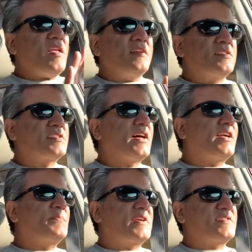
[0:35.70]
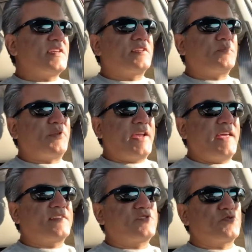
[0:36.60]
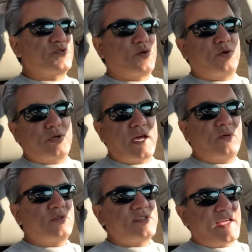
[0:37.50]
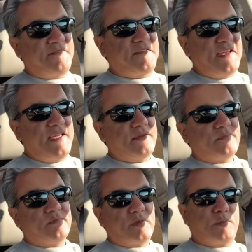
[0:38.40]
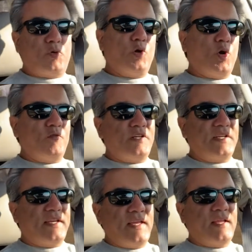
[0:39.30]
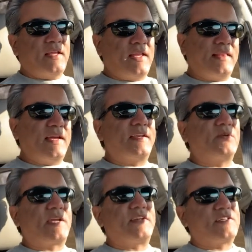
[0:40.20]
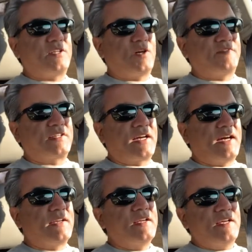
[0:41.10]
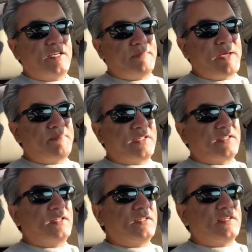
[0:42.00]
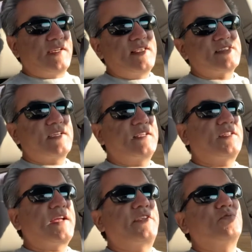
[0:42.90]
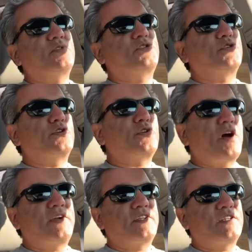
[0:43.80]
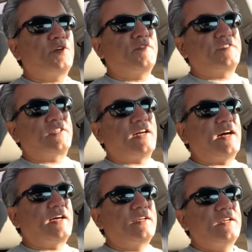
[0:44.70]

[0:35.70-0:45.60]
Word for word: start pressing the brakes to slow down safely, pull over, and then you can turn off the car. Remember, the reason that you should not turn off the car